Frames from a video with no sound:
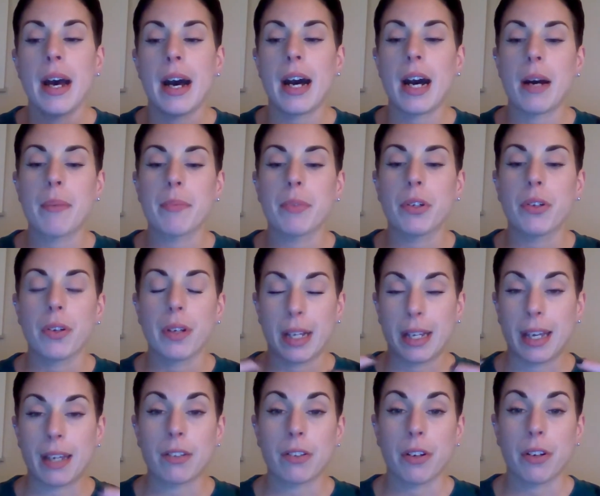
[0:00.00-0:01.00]

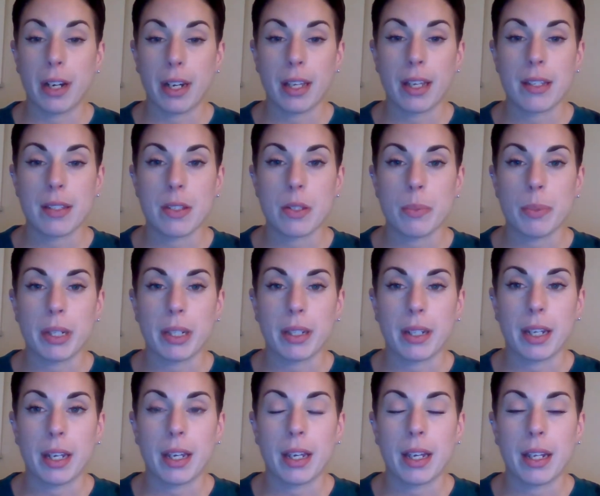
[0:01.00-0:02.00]
again, creating
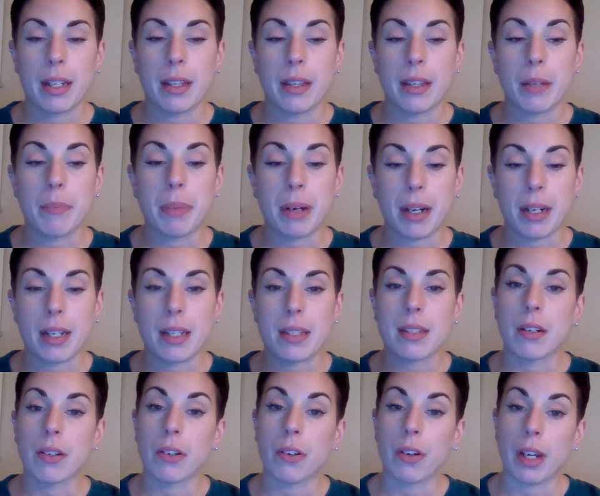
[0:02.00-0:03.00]
instability in the body is
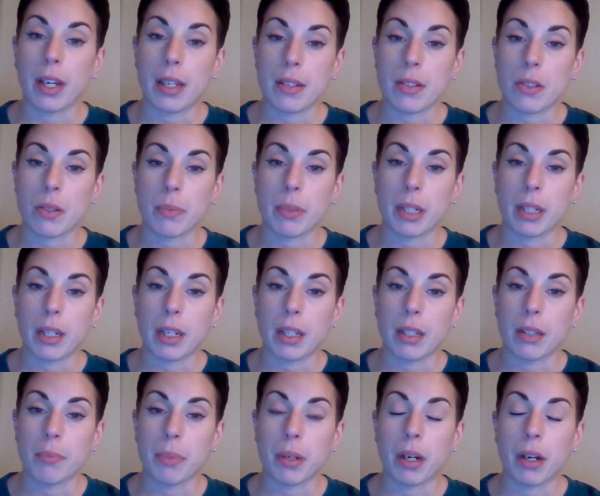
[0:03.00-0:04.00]
going to create instability
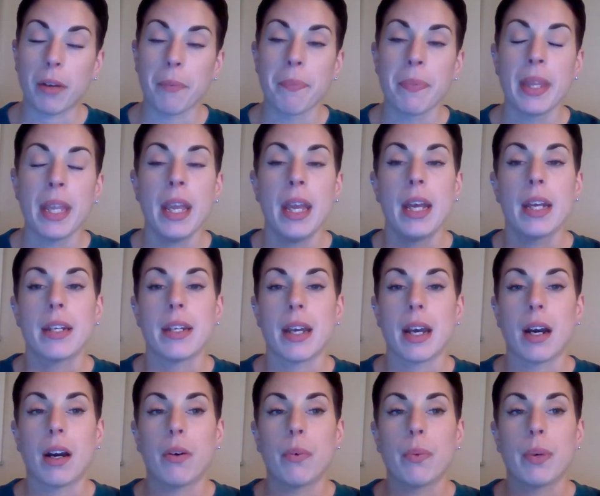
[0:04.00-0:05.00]
in the bar.
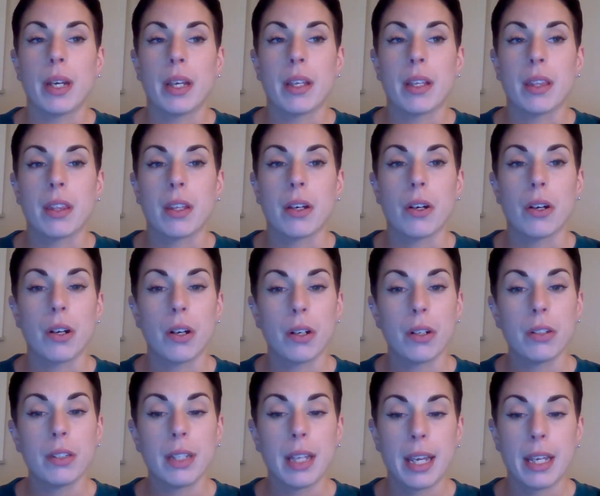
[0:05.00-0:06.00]
Now, with
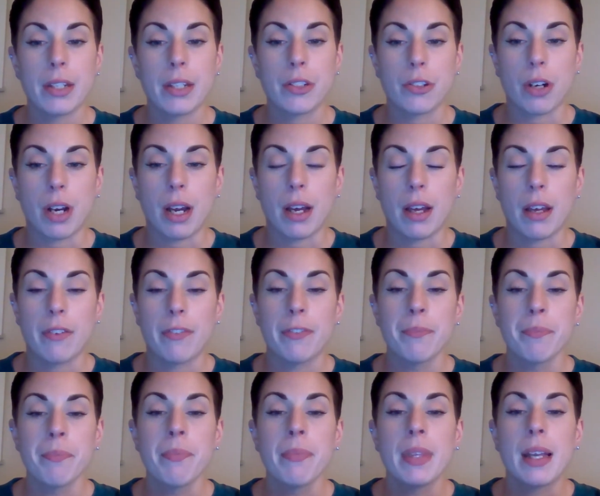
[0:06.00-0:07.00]
her leg drive,
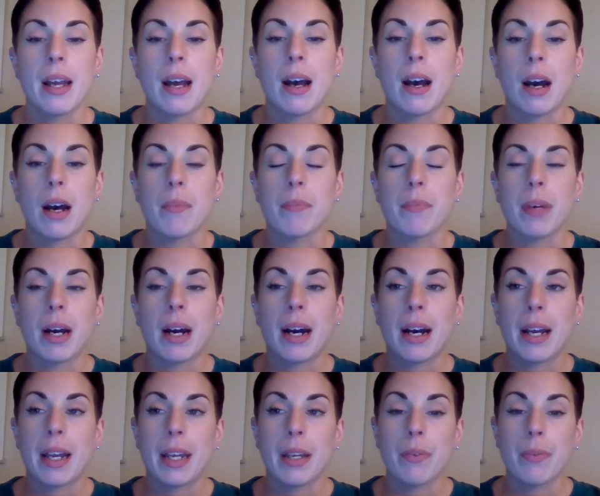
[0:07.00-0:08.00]

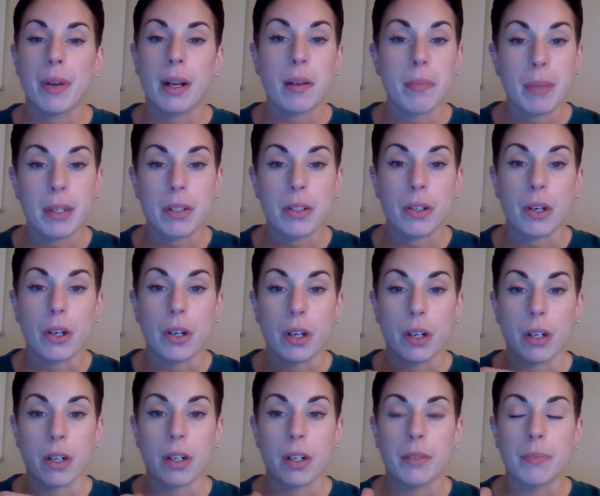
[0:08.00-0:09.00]
I recommended
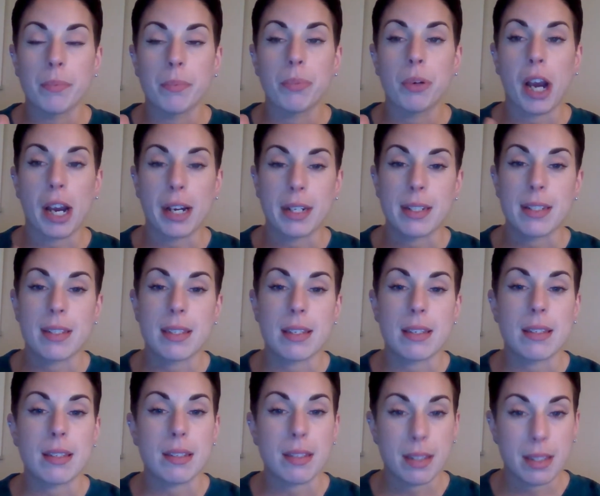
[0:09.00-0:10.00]
her practice
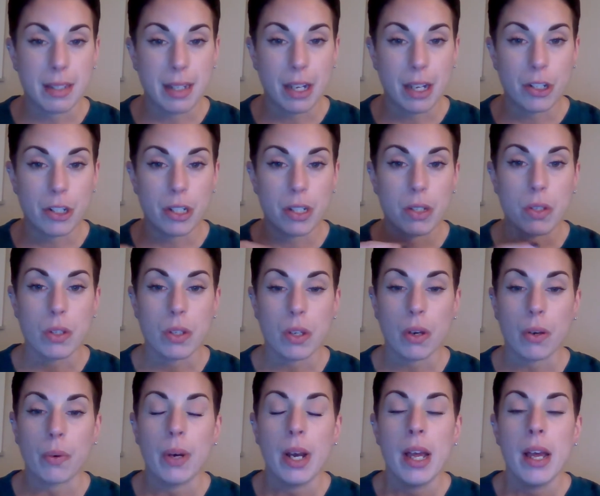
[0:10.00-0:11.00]
this in stages.
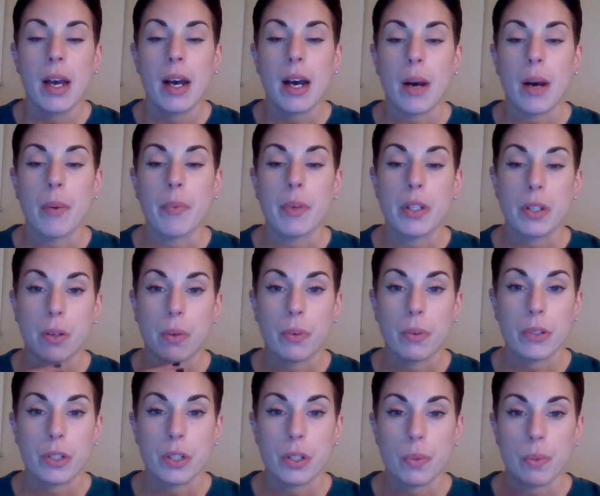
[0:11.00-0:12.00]
So we
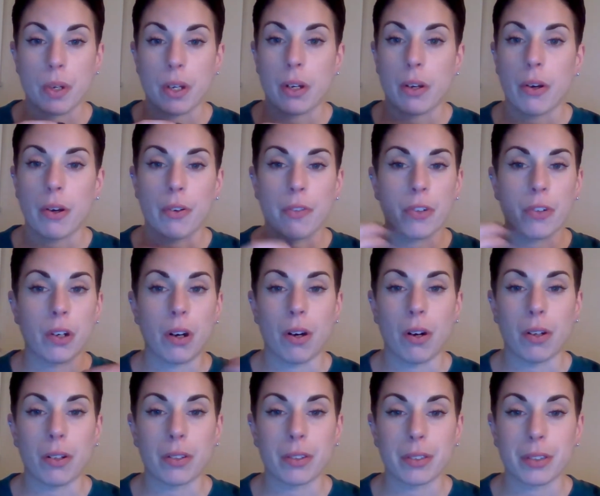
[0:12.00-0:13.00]
don't just want to
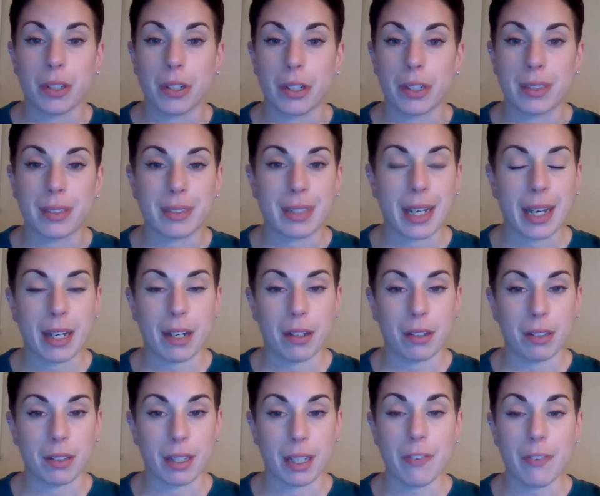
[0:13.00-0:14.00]
overhaul her
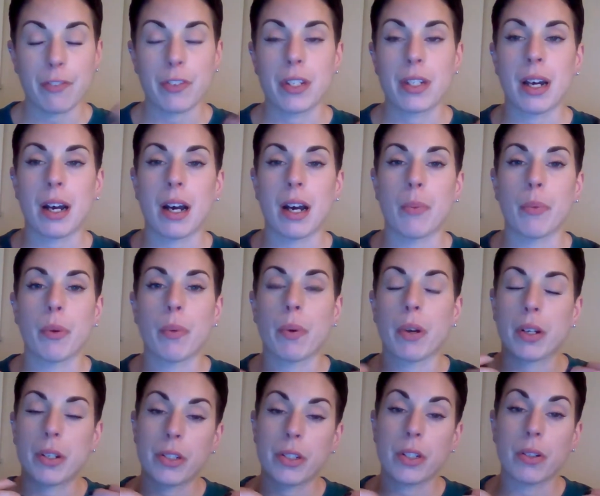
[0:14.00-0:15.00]
entire lift. We
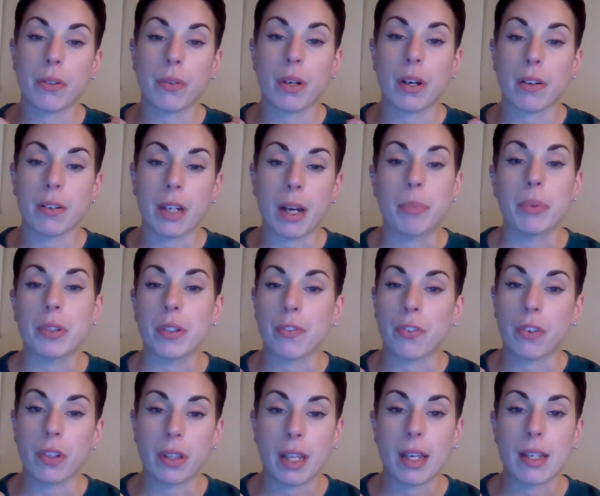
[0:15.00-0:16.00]
want to do a couple
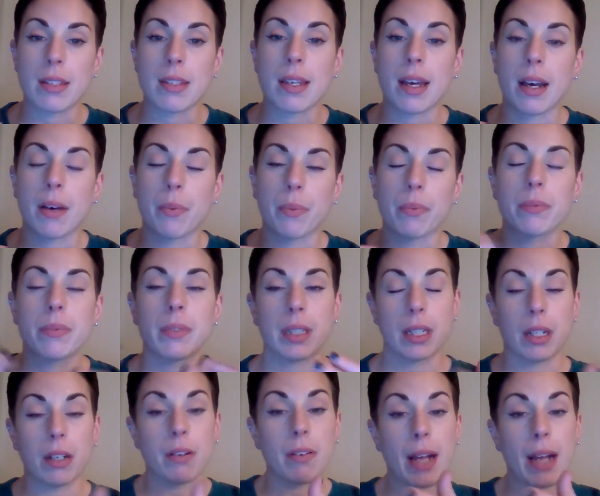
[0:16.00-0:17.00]
different things
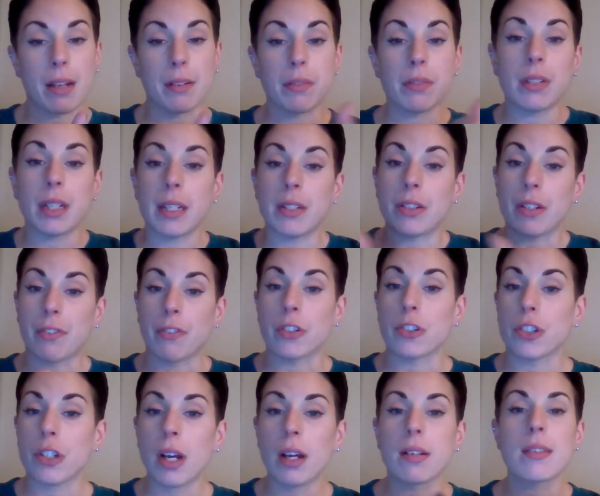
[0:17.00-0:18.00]
in
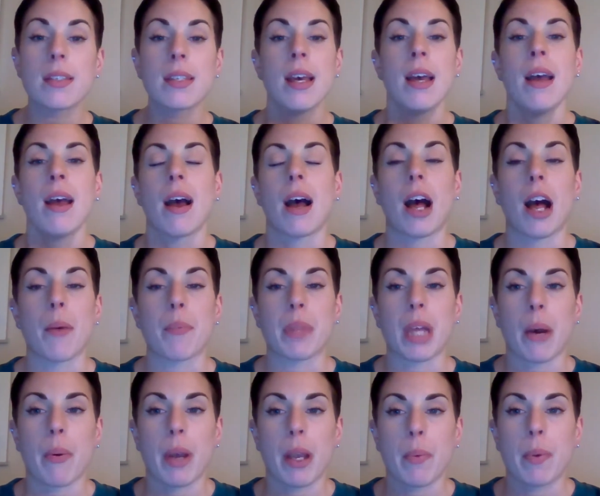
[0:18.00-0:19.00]
different chunks.
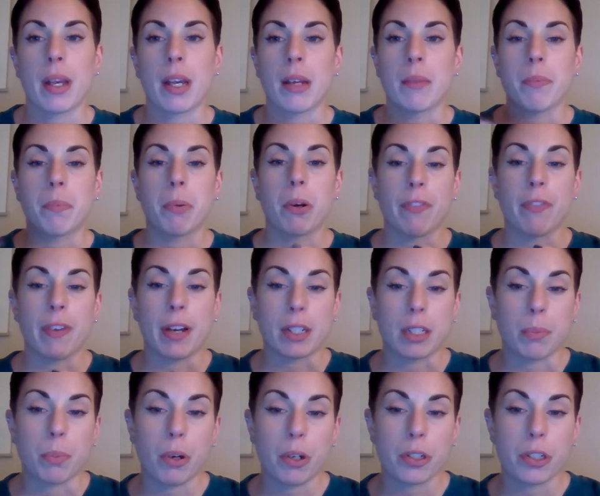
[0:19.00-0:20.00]
That way we can perfect
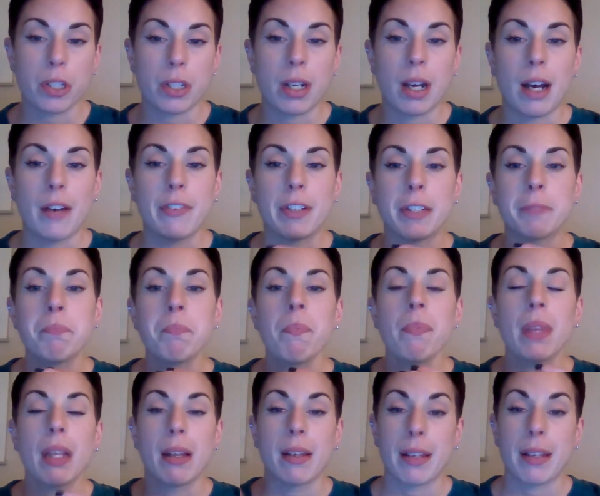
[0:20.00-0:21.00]
a portion of it,
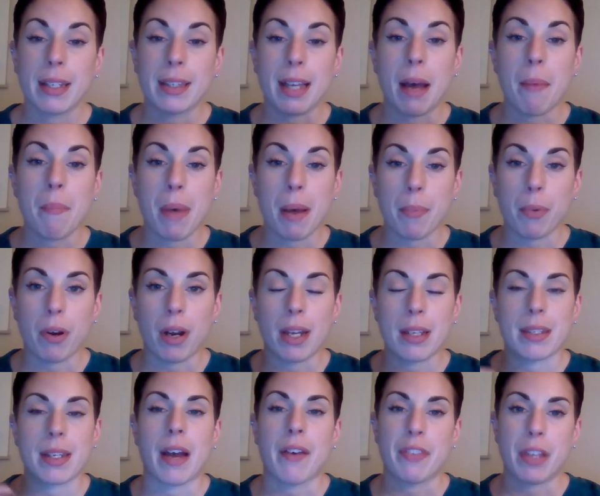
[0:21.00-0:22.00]
get that
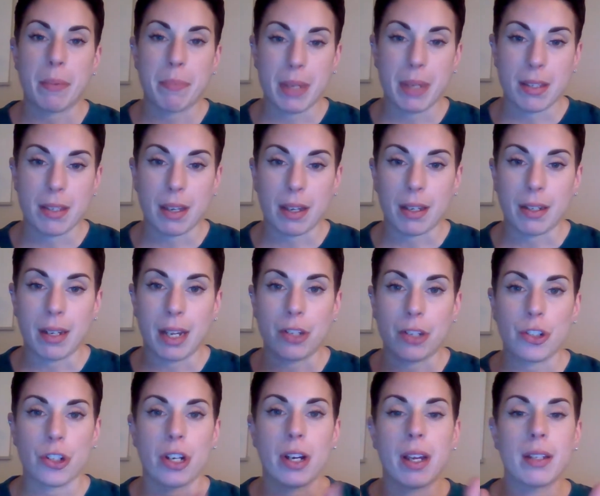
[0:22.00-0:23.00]
memorized, have that be second
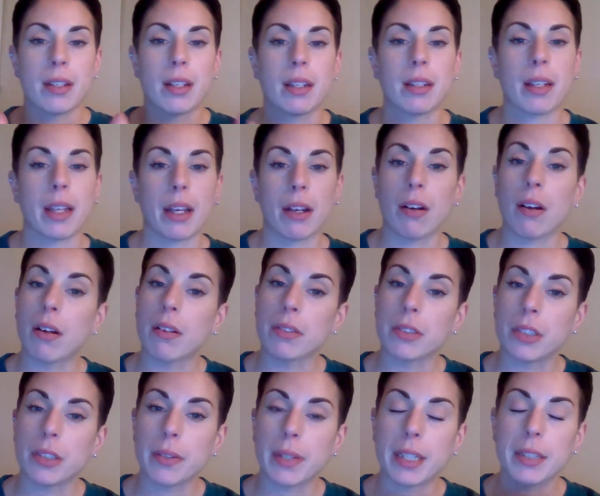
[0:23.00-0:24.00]
nature, and then layer
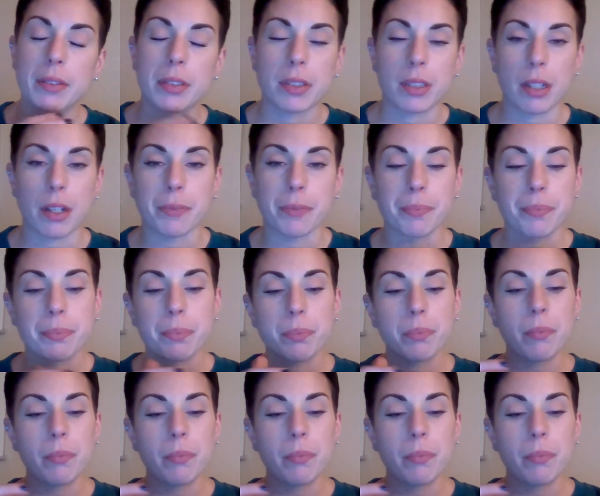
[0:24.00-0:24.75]
onto it. So